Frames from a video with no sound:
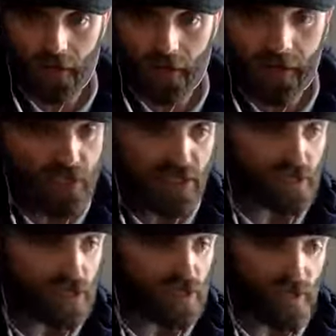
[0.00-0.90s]
Like it's
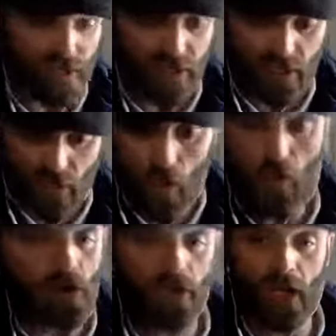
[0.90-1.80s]
such, it's
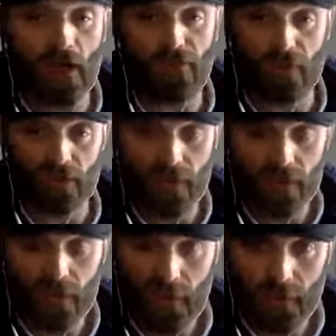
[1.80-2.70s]
so unlawful
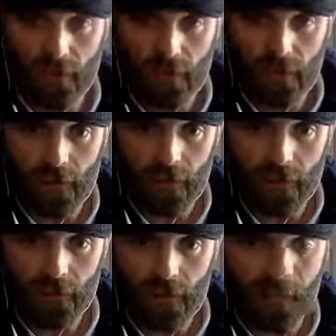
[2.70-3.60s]

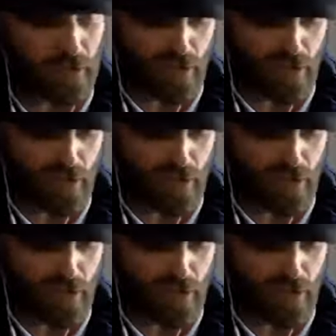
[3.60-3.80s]
that it's